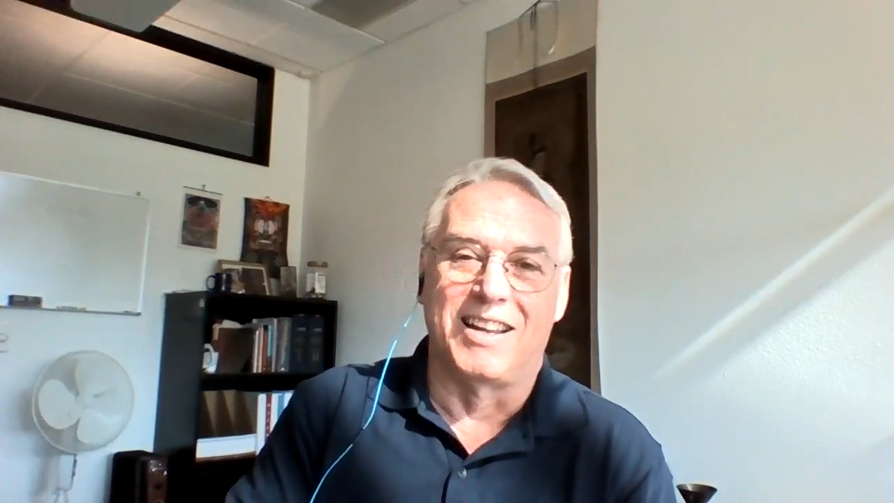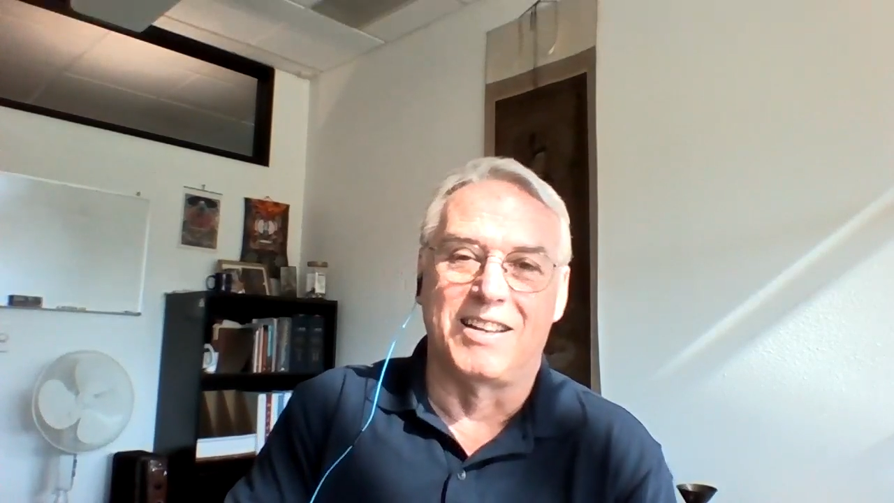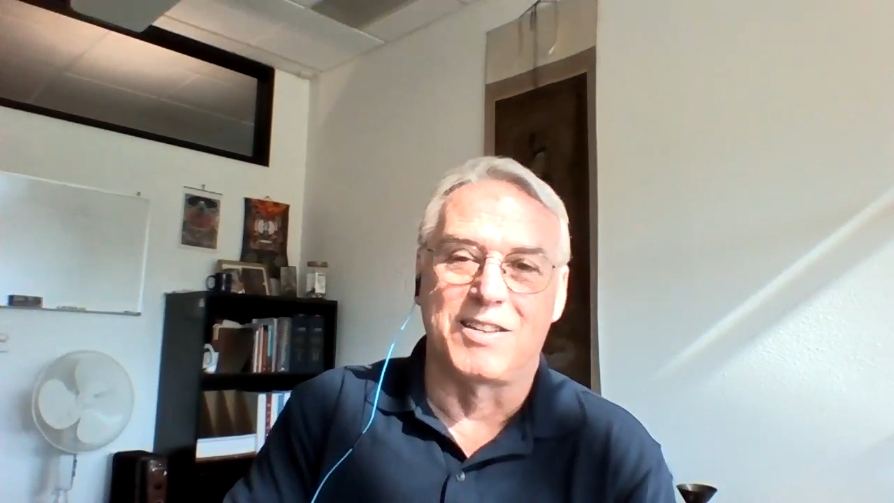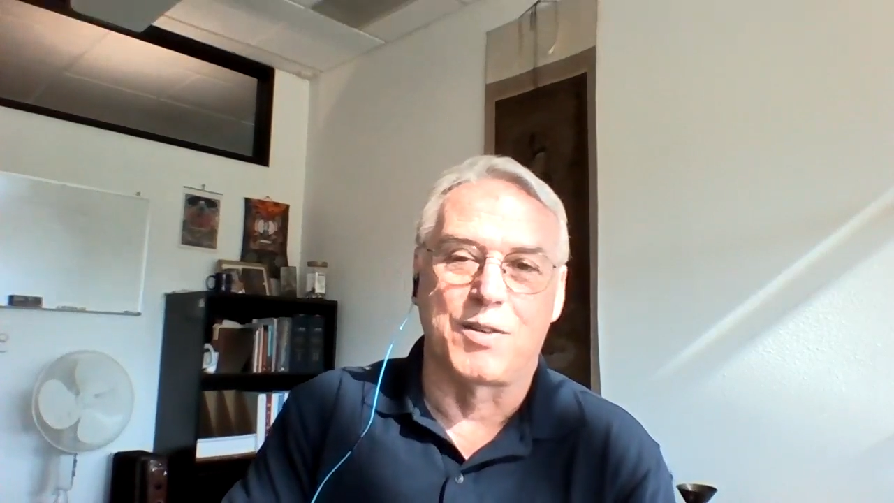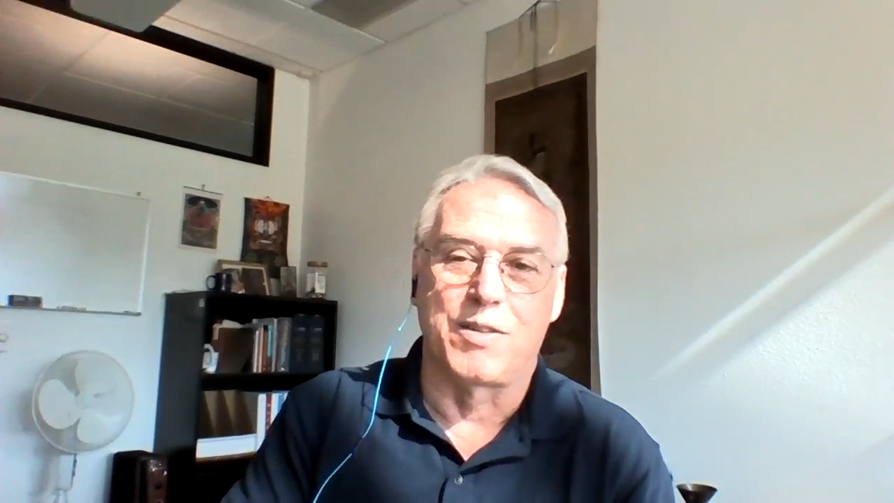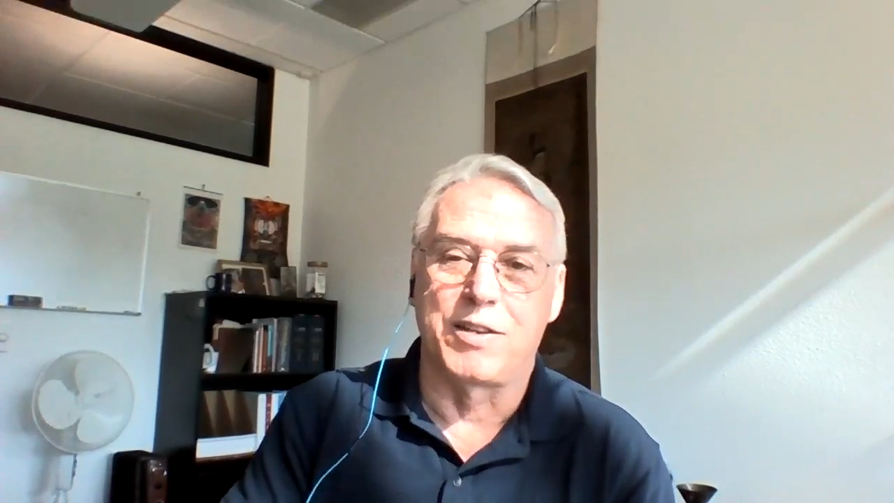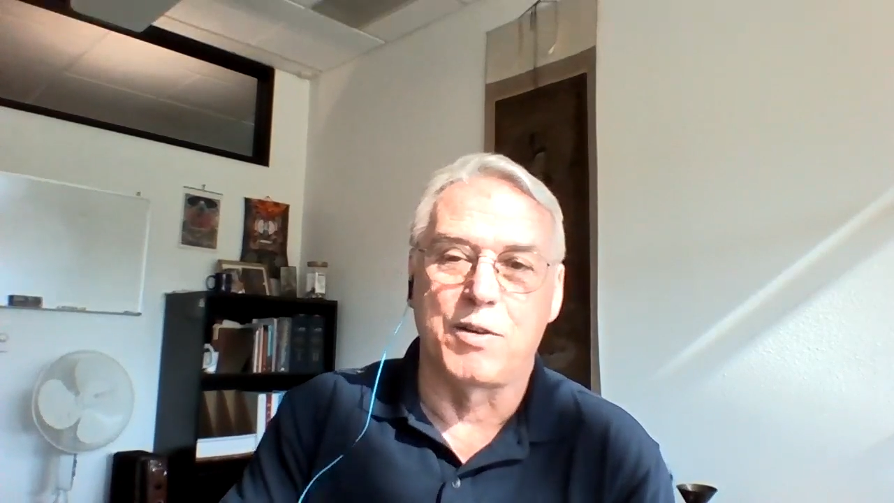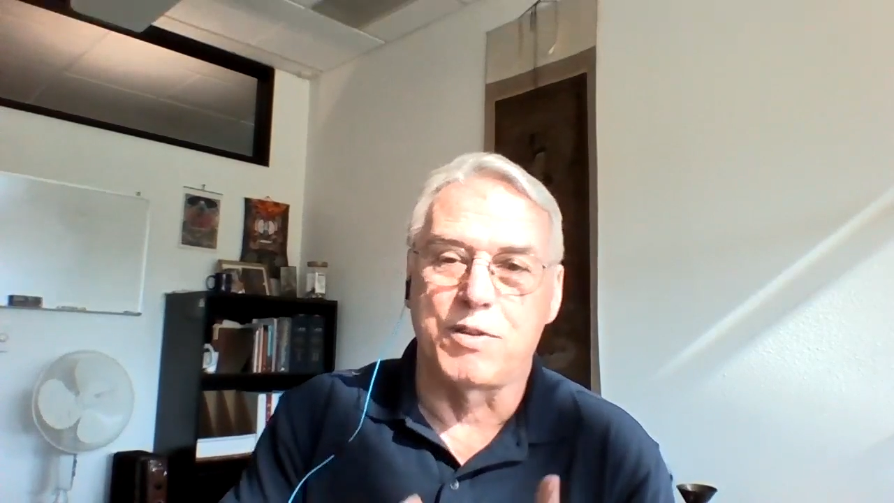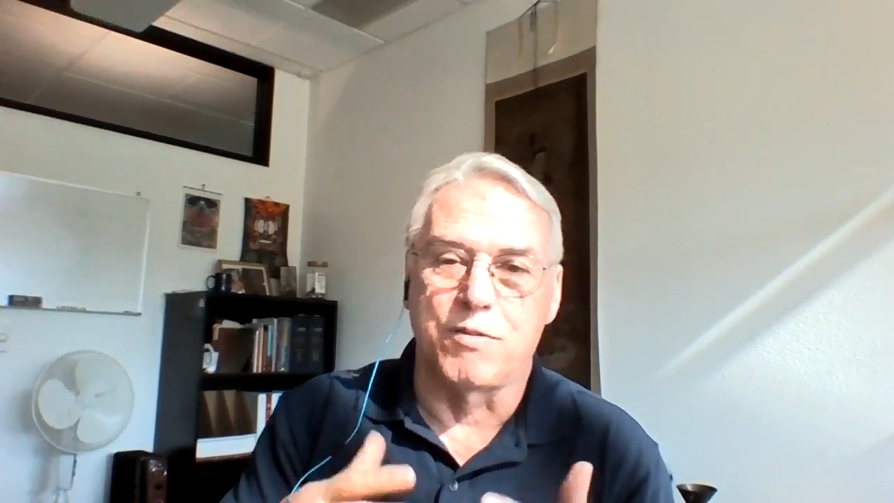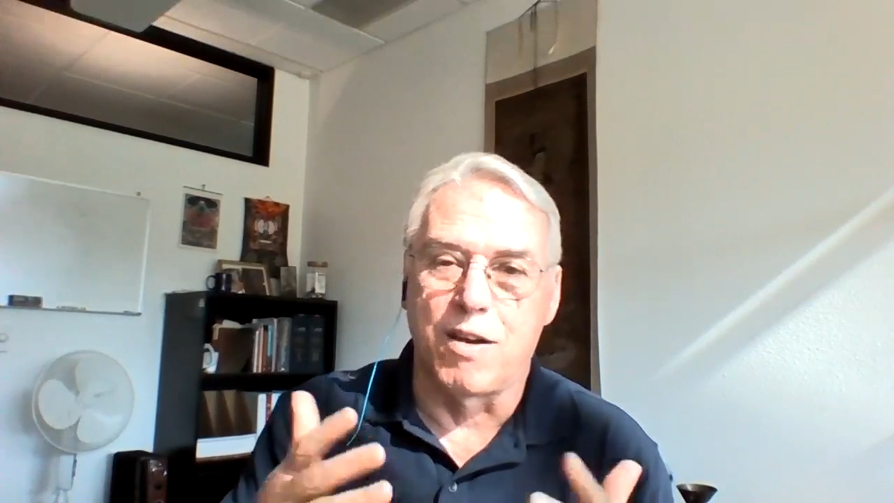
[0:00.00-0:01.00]
so they
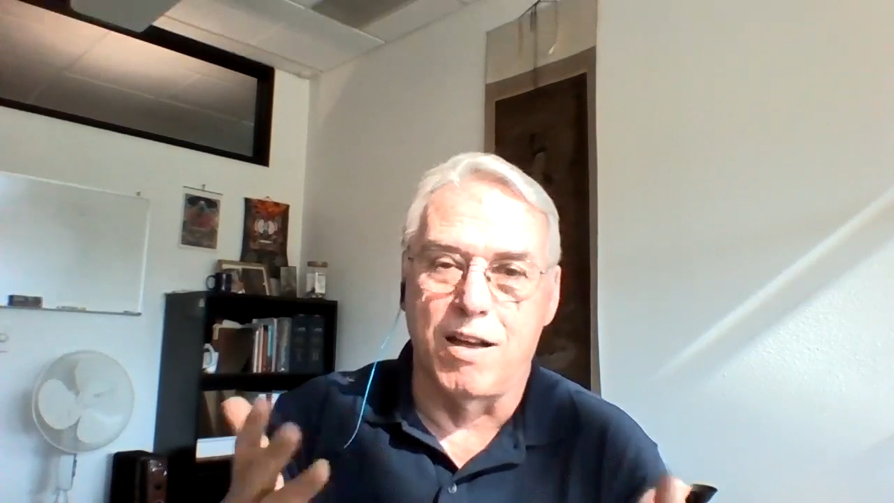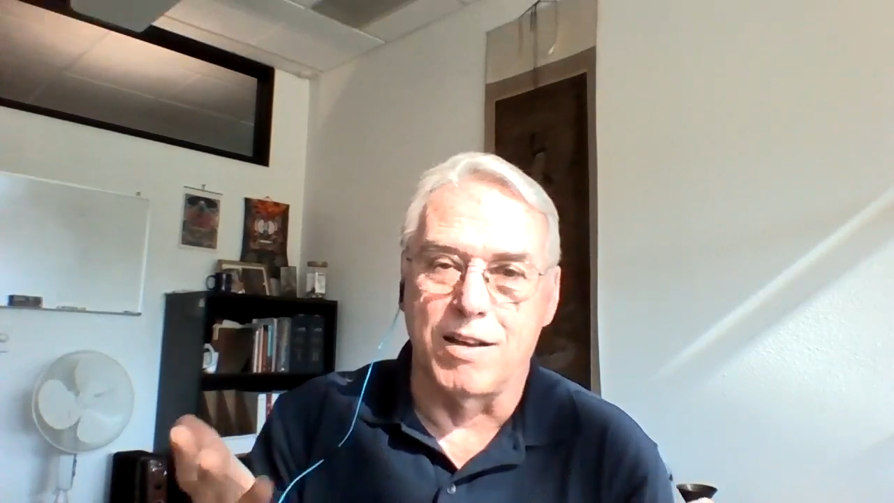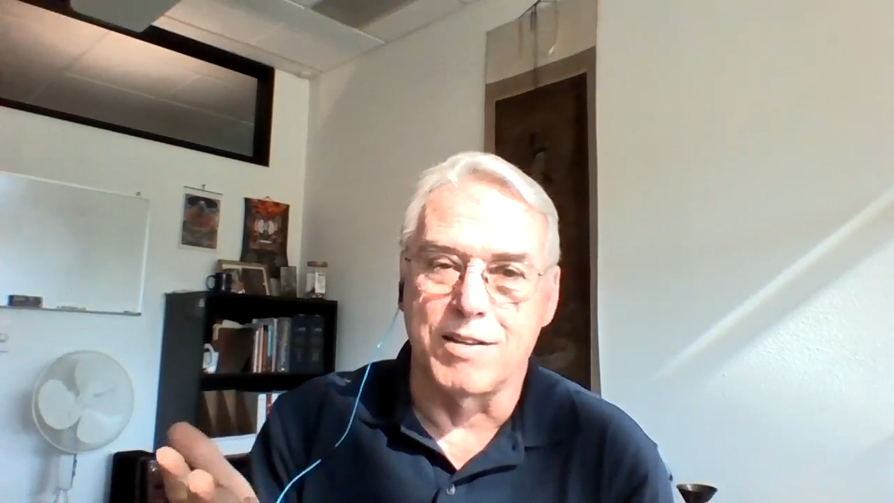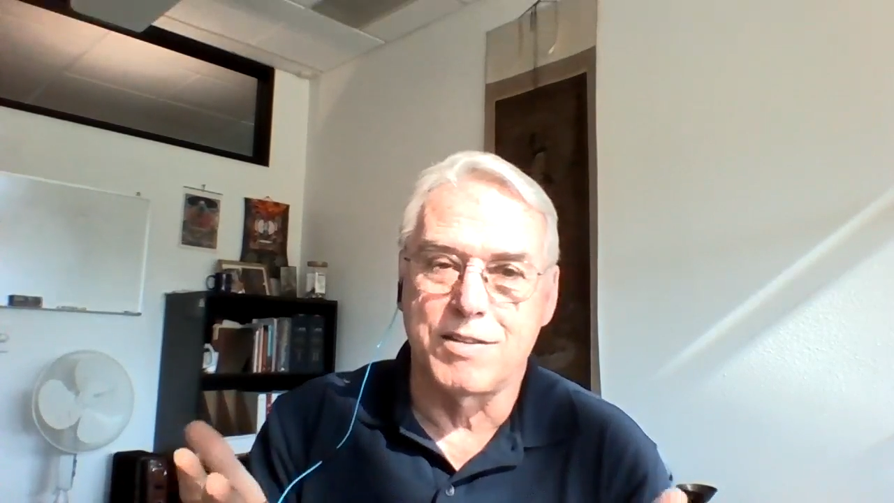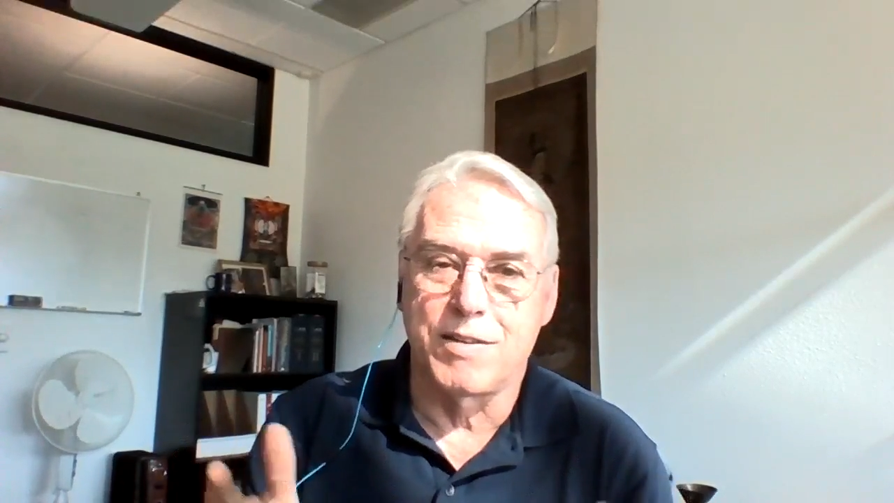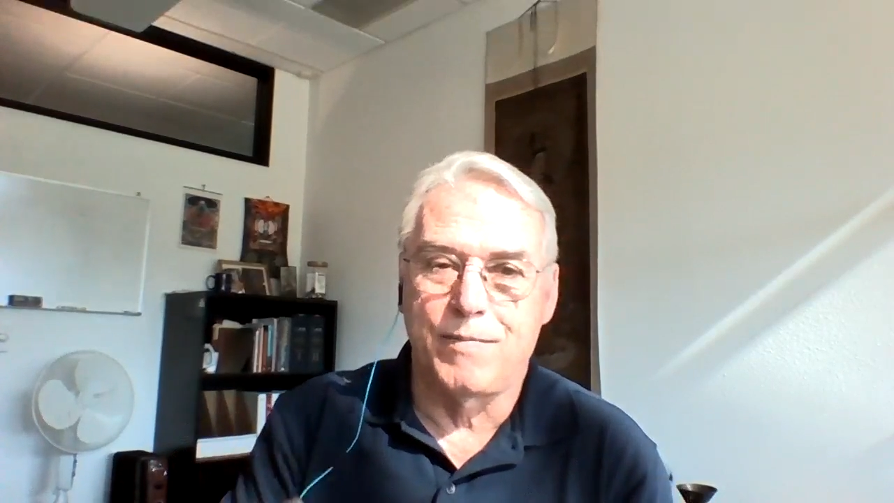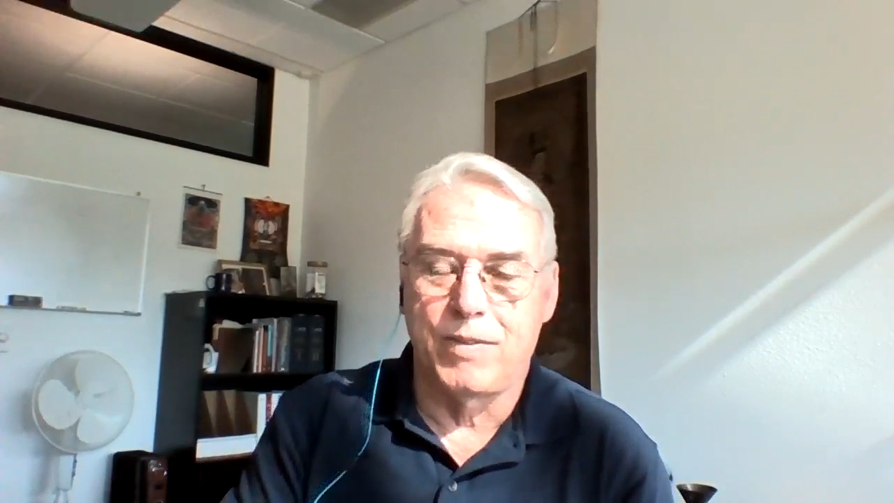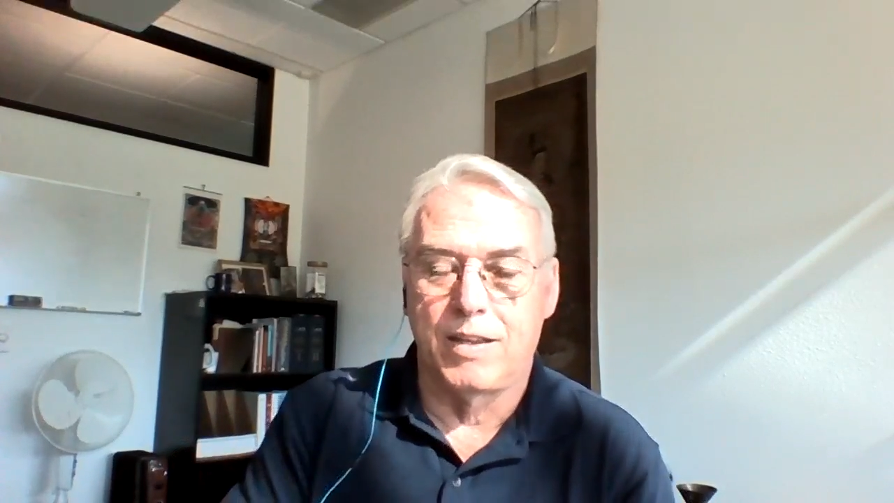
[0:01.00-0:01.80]
don't arise,